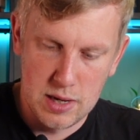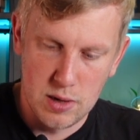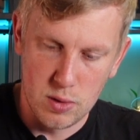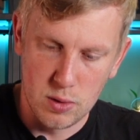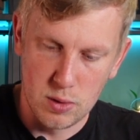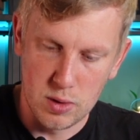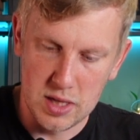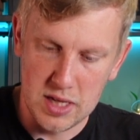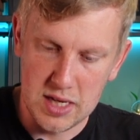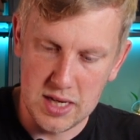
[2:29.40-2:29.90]

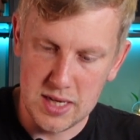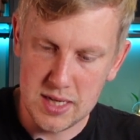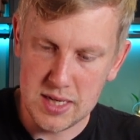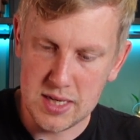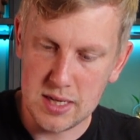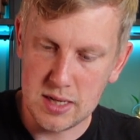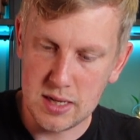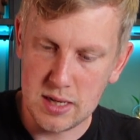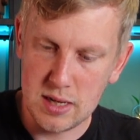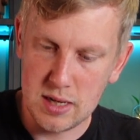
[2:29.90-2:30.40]
Or
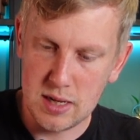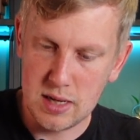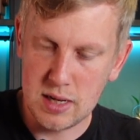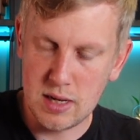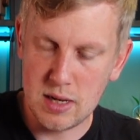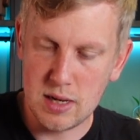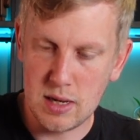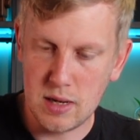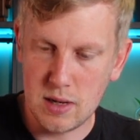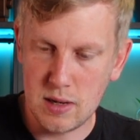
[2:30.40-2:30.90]
these
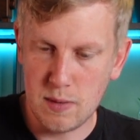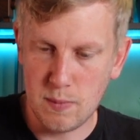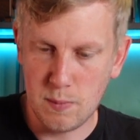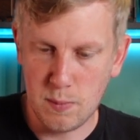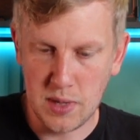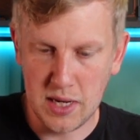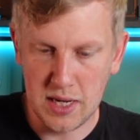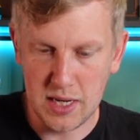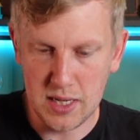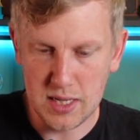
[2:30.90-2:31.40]

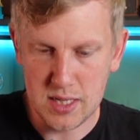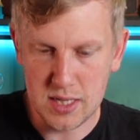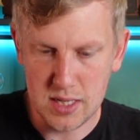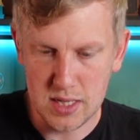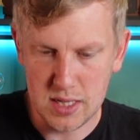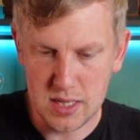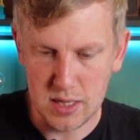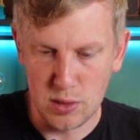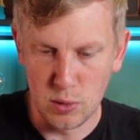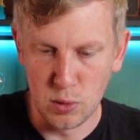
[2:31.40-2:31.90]

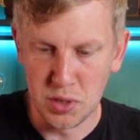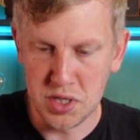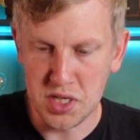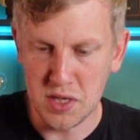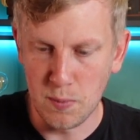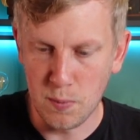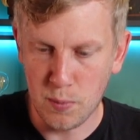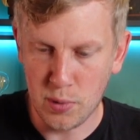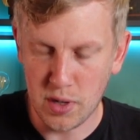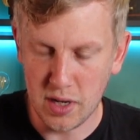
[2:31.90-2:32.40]
pieces, they all
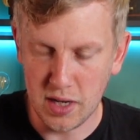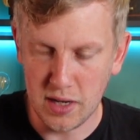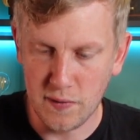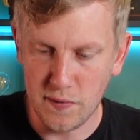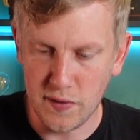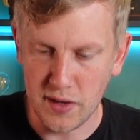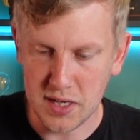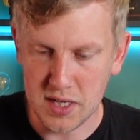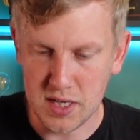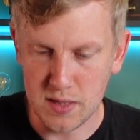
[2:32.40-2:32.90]
seem pretty
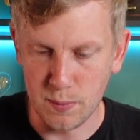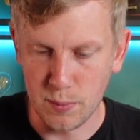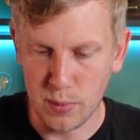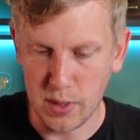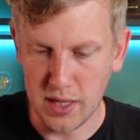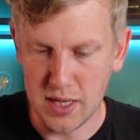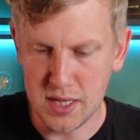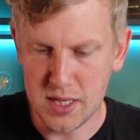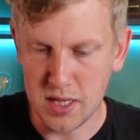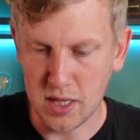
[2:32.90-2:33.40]
fixed in
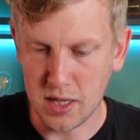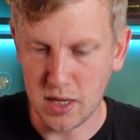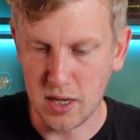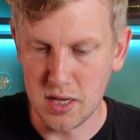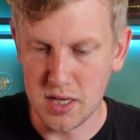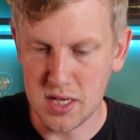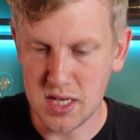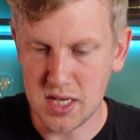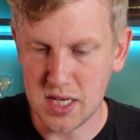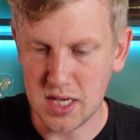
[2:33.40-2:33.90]
place. I
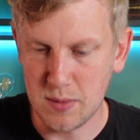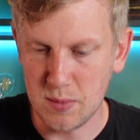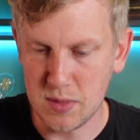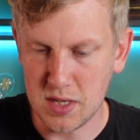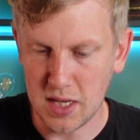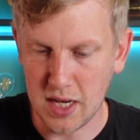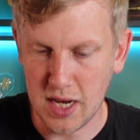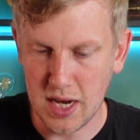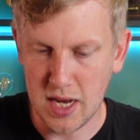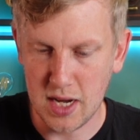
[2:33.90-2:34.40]
can't seem
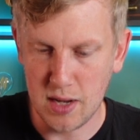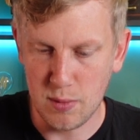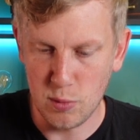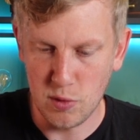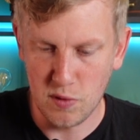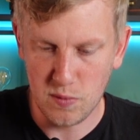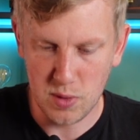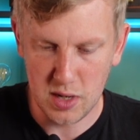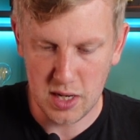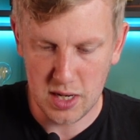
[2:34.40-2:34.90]
to get any
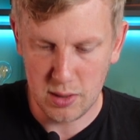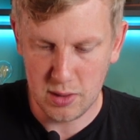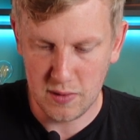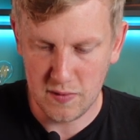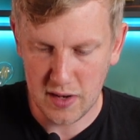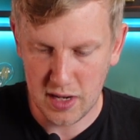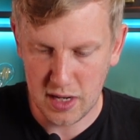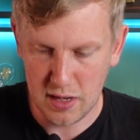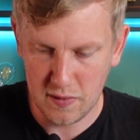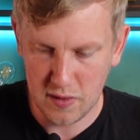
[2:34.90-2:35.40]
movement out of
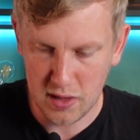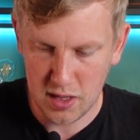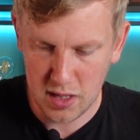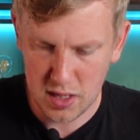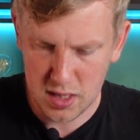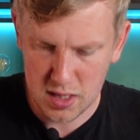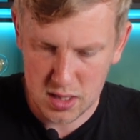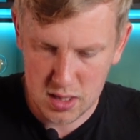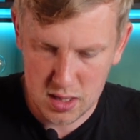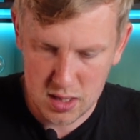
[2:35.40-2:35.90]
any of
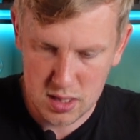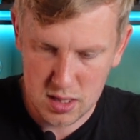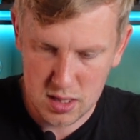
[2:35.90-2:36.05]
these.